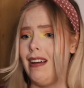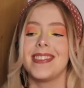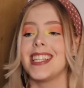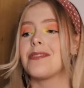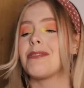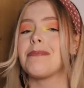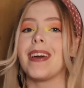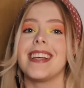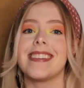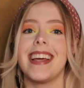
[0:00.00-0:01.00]
This was
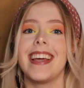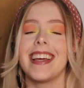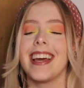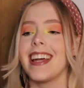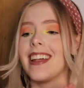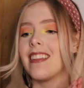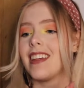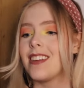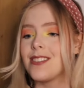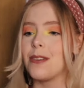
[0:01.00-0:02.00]
amazing.
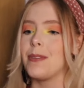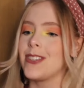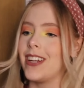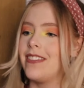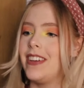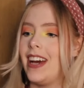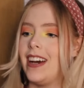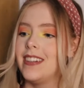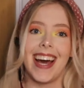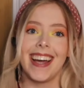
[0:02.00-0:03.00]
Thank you so much,
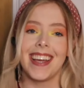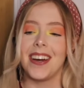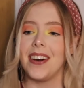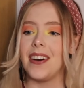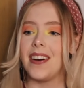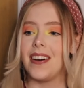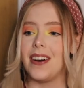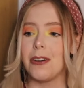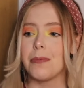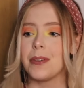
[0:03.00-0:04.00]
Olivia. I
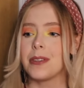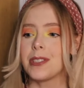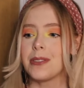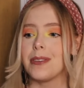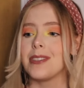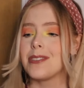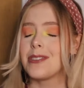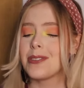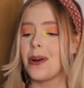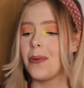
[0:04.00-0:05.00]
hope you do
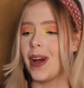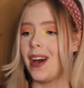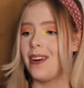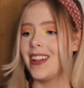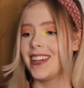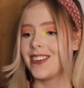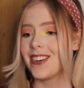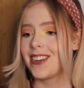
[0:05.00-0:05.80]
so well in your